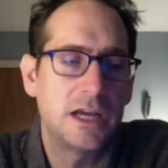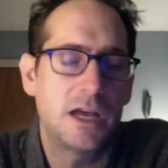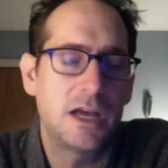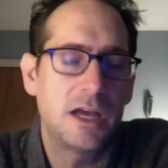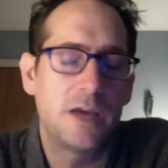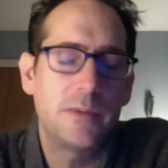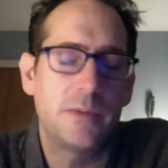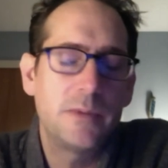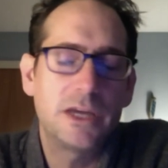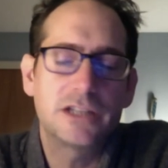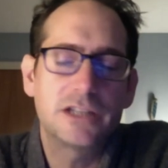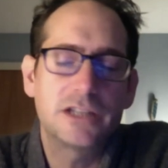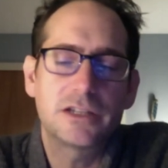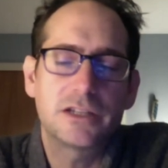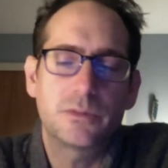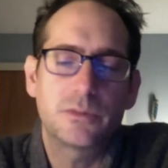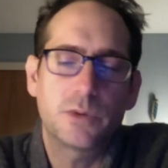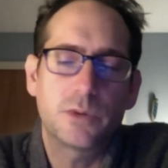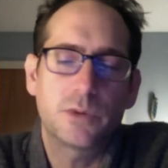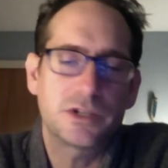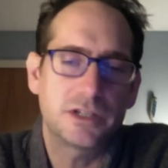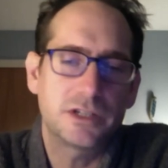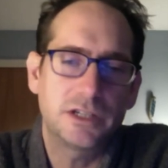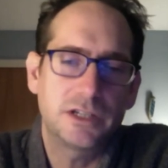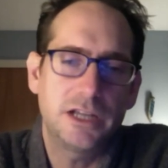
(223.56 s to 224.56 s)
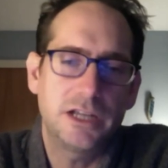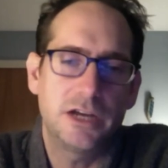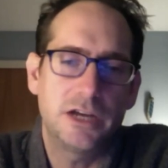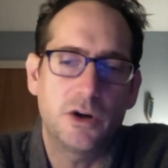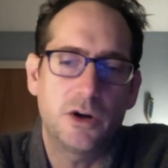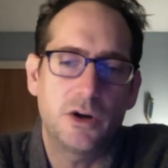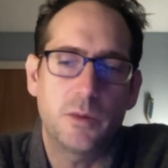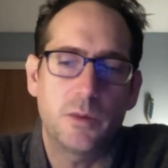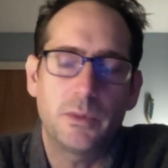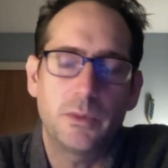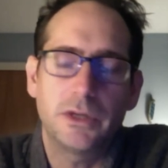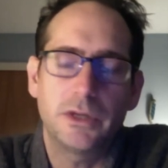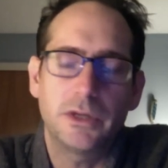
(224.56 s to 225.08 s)
because it wasn't yet
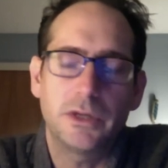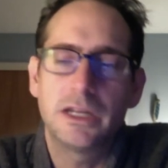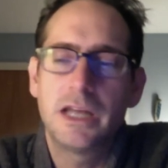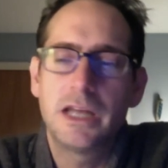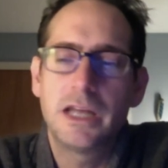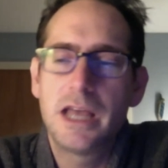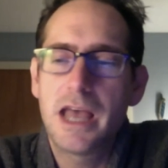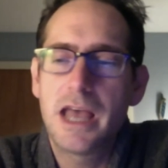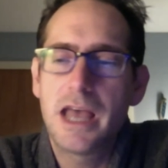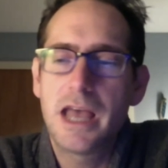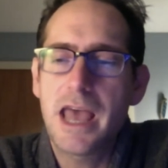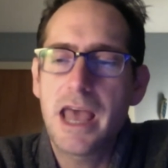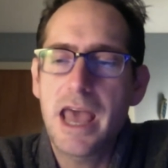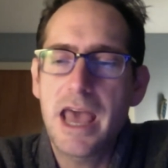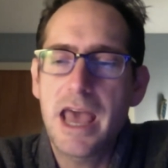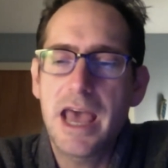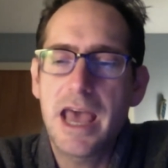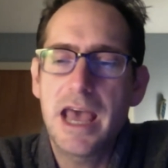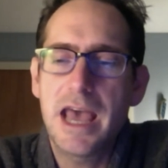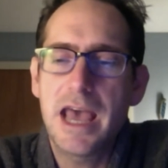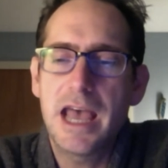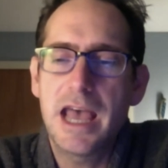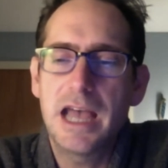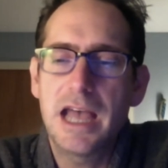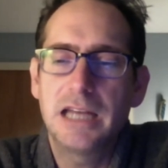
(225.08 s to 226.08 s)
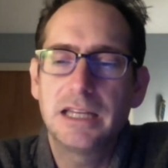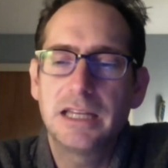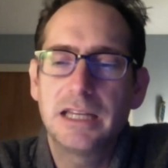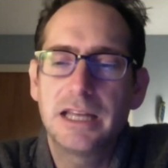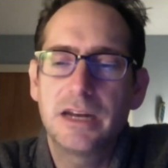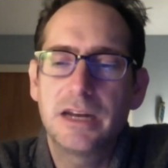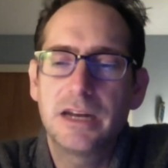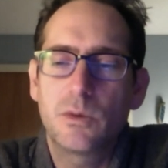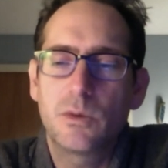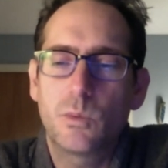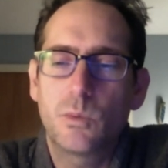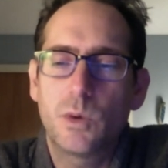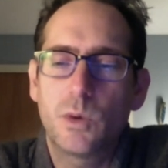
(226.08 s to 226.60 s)
open. And then
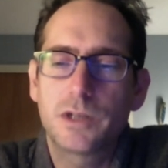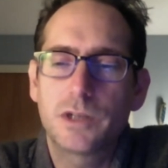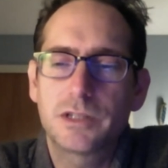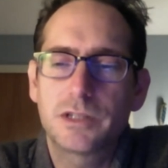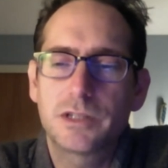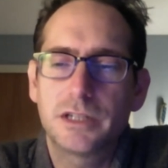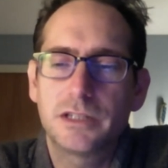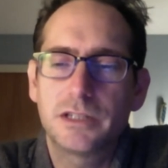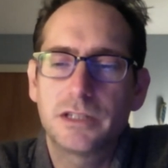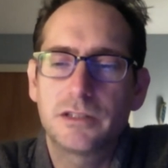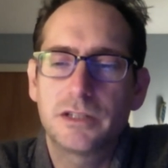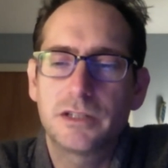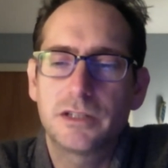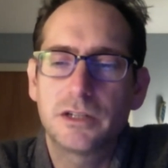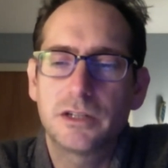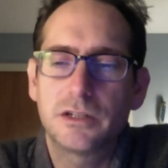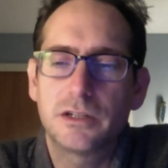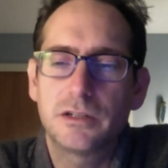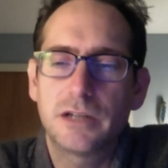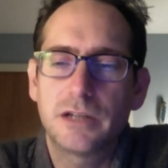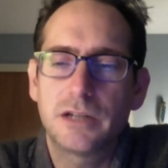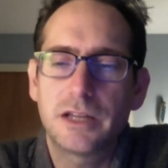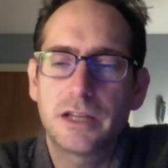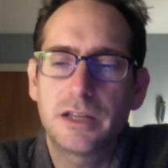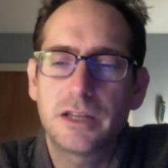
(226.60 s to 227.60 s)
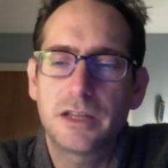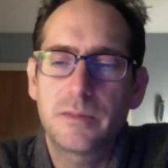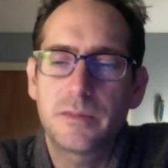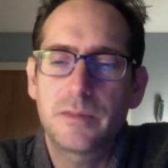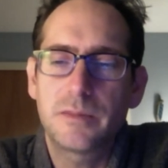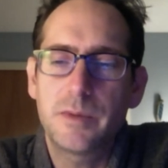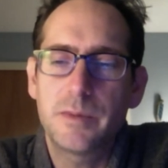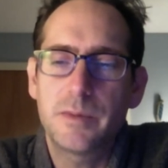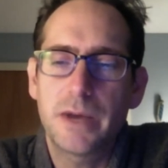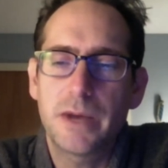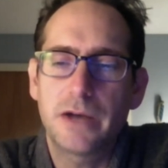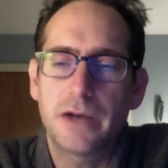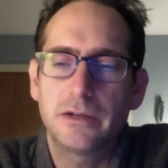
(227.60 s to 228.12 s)
it wasn't until I think maybe
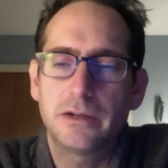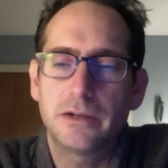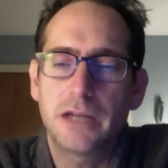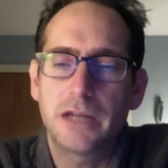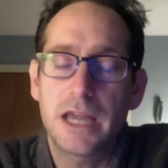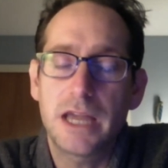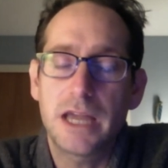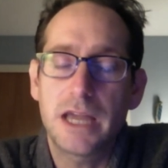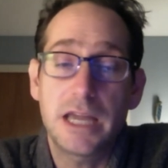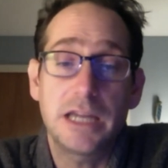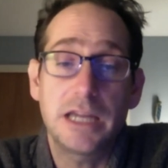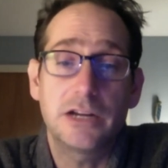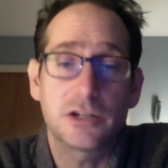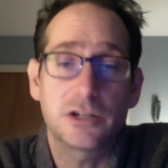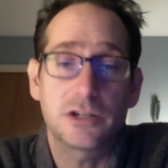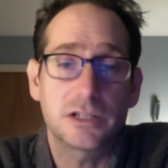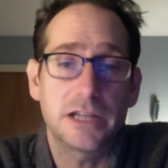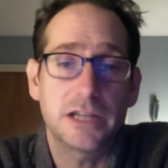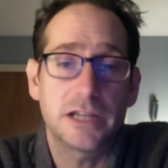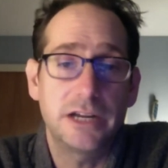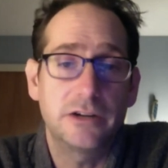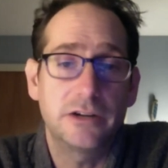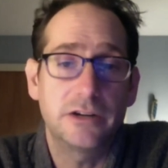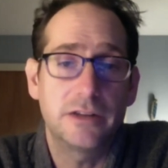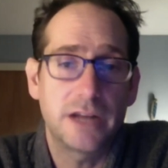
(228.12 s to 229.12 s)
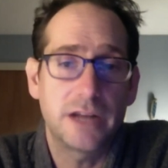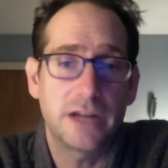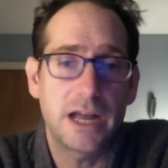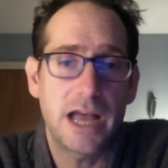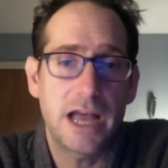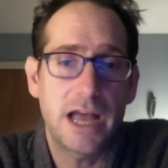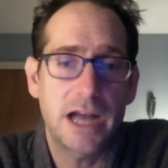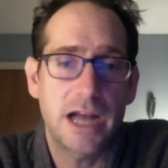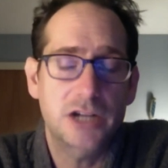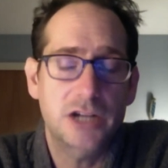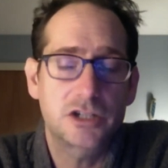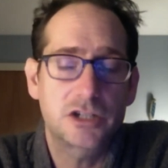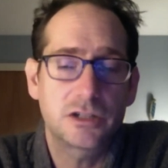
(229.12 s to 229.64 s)
about eight years later that I
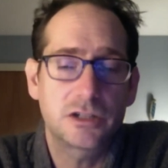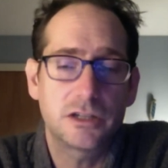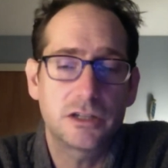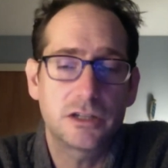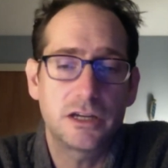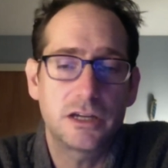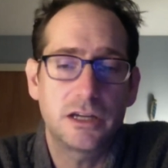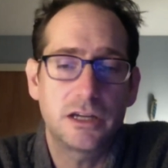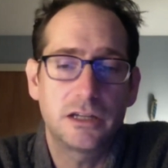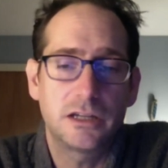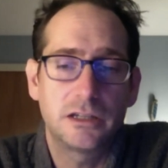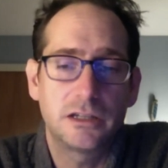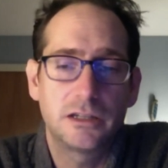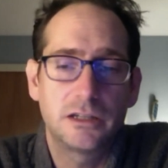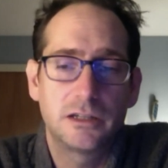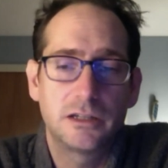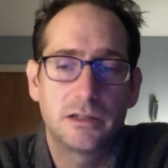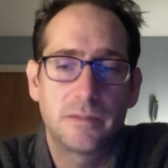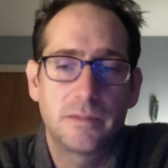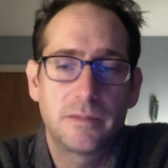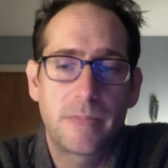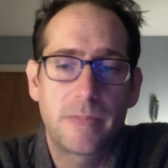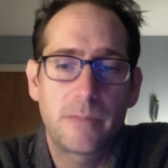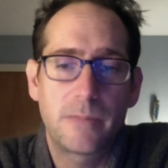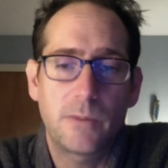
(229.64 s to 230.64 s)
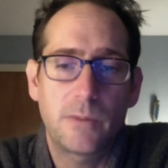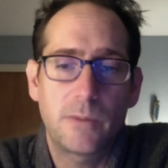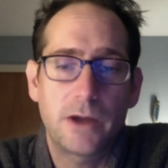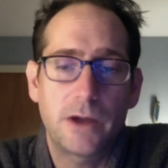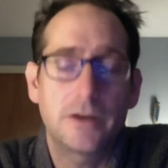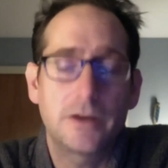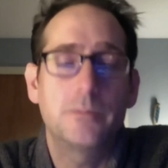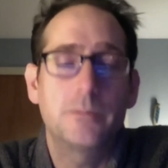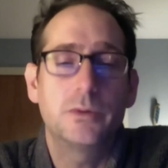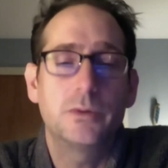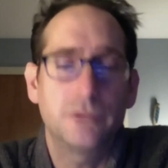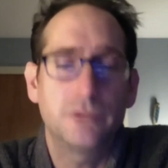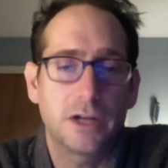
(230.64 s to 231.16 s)
actually wound
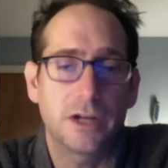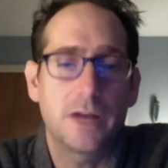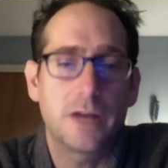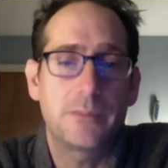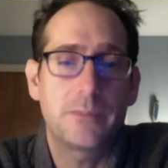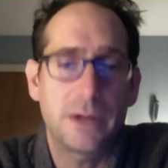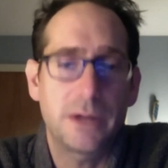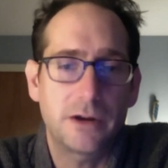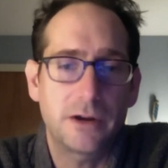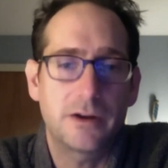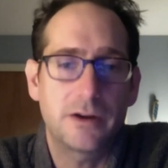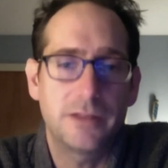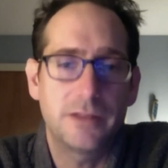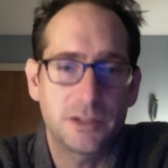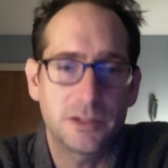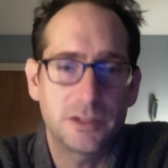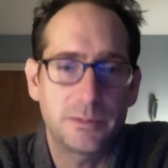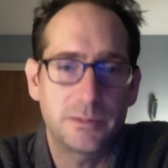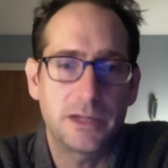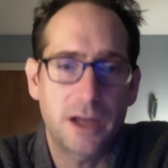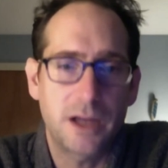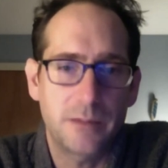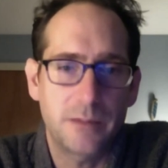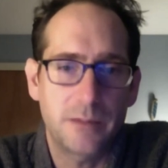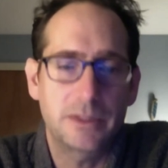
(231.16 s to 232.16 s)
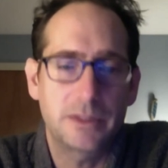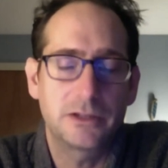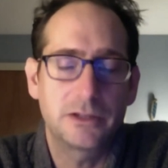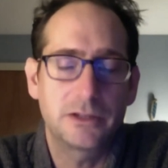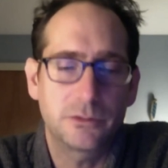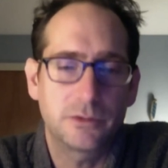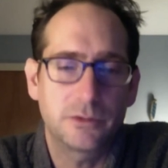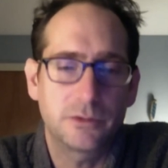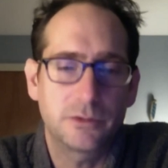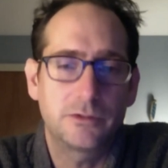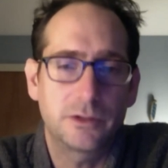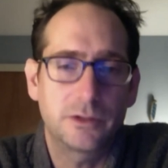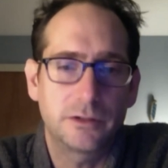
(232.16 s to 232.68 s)
up moving up here and this becoming the
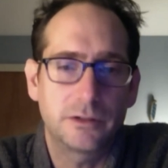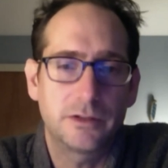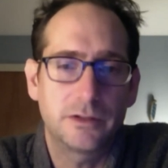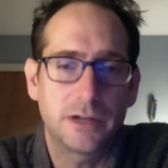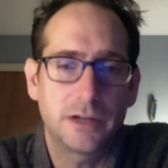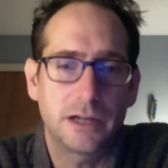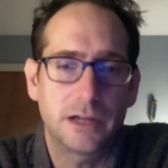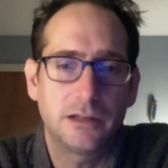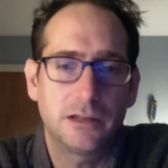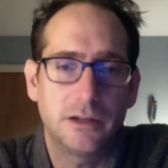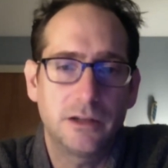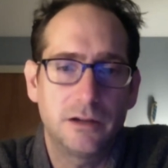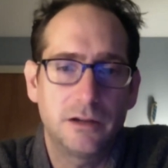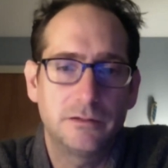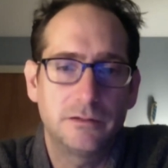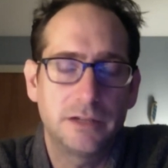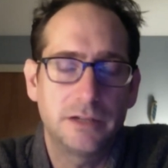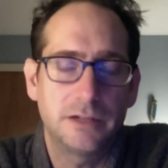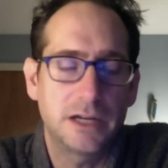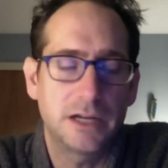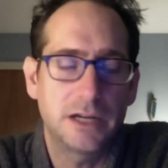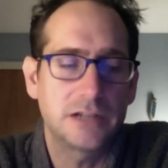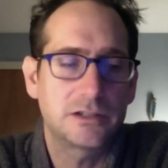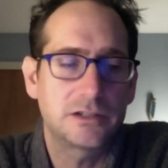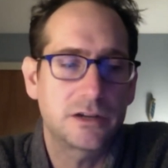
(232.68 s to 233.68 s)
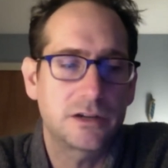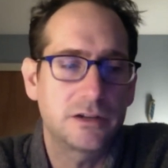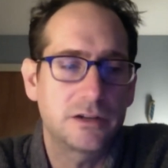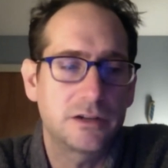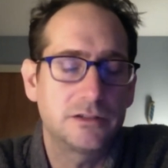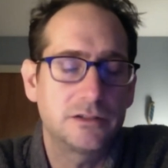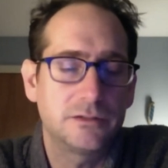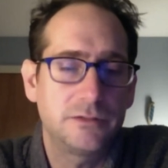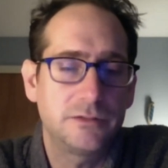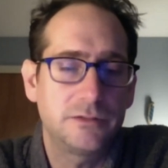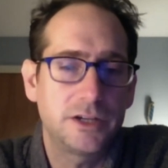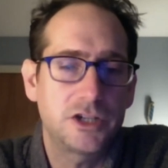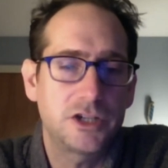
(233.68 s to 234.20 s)
river that I love. And I started to
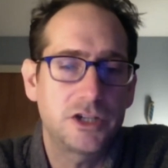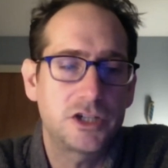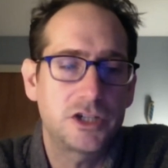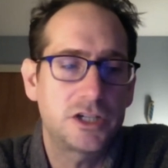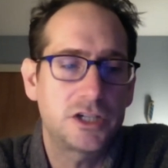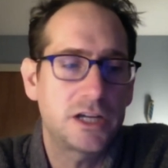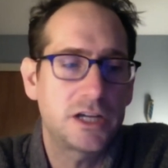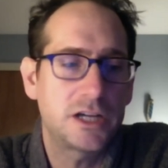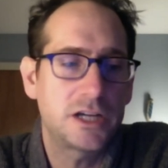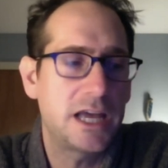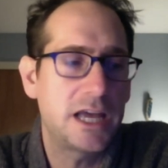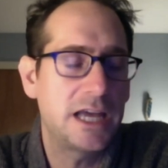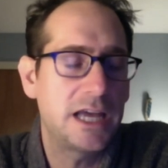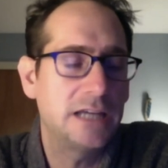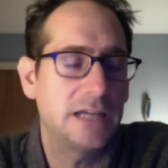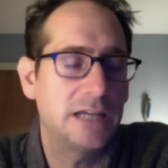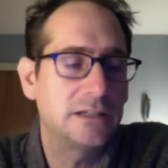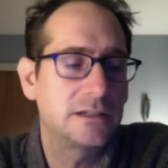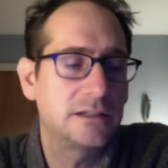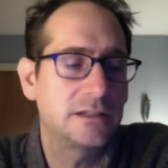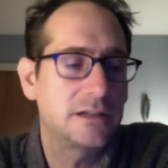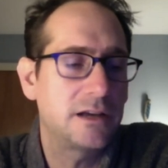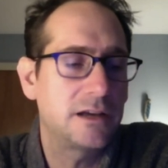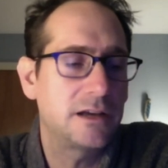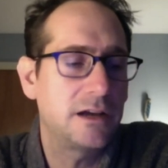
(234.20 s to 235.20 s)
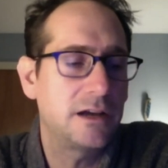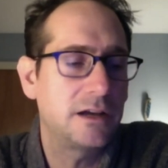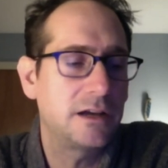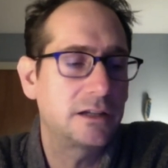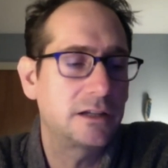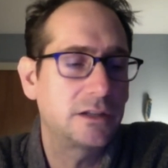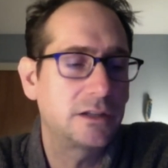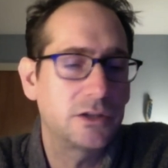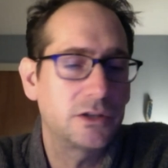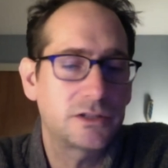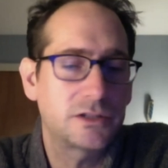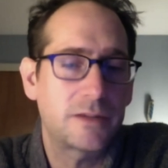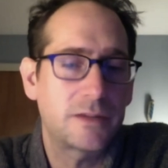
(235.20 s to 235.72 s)
fish and uh,
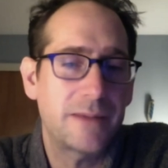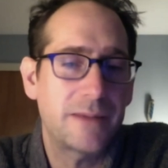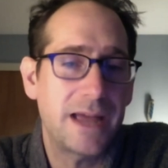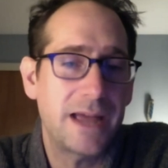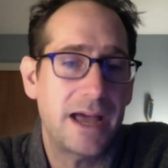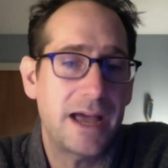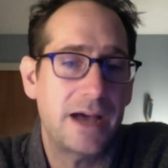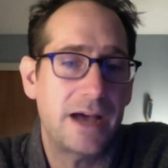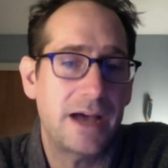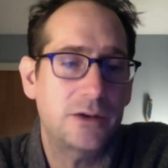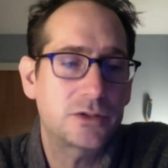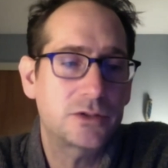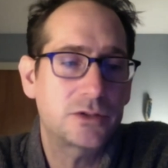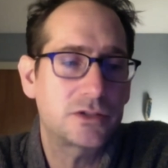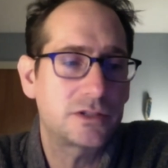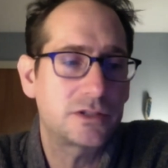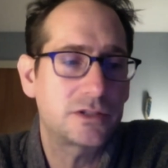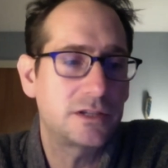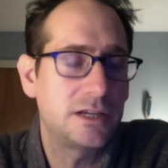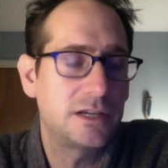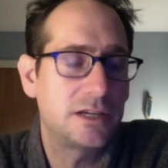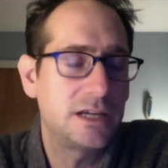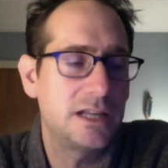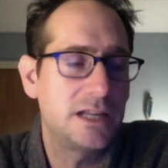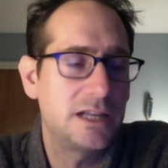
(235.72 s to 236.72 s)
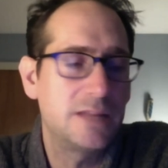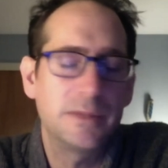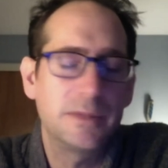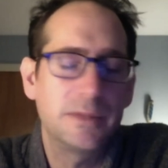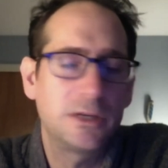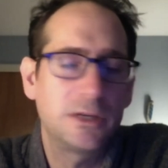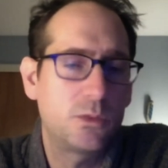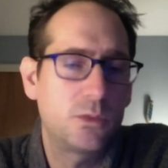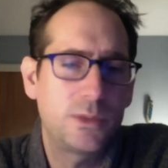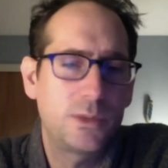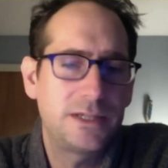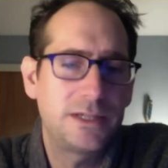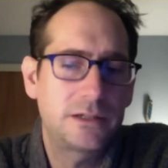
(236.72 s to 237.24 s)
closed on my house in the middle
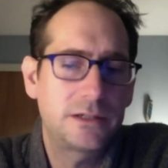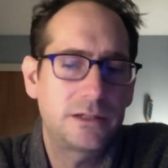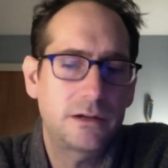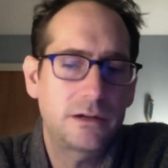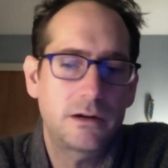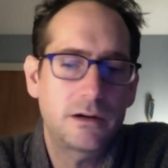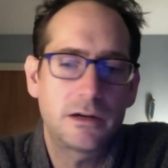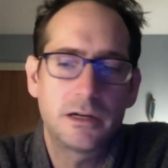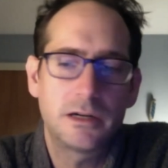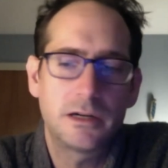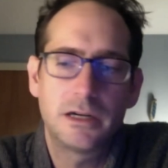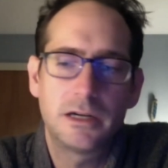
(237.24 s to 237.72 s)
of winter